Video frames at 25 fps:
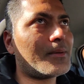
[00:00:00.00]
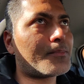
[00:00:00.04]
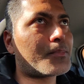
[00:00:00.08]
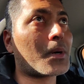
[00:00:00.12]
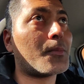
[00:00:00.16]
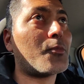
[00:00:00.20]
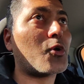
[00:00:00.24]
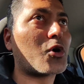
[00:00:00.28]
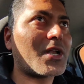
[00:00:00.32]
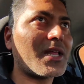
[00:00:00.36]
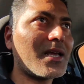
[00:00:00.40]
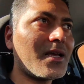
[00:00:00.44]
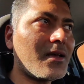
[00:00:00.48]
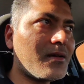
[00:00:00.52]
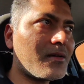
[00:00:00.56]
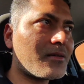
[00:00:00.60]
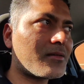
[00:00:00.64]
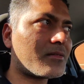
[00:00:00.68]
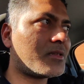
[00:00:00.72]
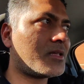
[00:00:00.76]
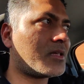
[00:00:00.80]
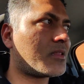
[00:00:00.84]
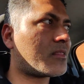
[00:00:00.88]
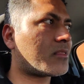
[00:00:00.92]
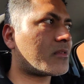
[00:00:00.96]
promoting
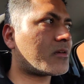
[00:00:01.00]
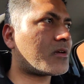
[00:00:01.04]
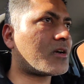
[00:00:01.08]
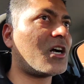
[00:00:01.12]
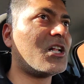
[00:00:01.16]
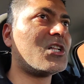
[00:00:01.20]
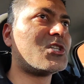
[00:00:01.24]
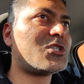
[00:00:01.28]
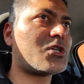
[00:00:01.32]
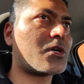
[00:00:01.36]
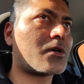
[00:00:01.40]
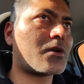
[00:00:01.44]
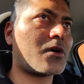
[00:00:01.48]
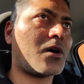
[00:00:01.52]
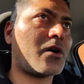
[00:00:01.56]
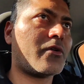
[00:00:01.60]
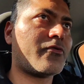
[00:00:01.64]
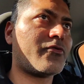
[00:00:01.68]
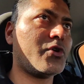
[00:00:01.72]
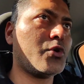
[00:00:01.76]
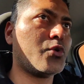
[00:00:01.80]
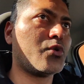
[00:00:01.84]
this culture of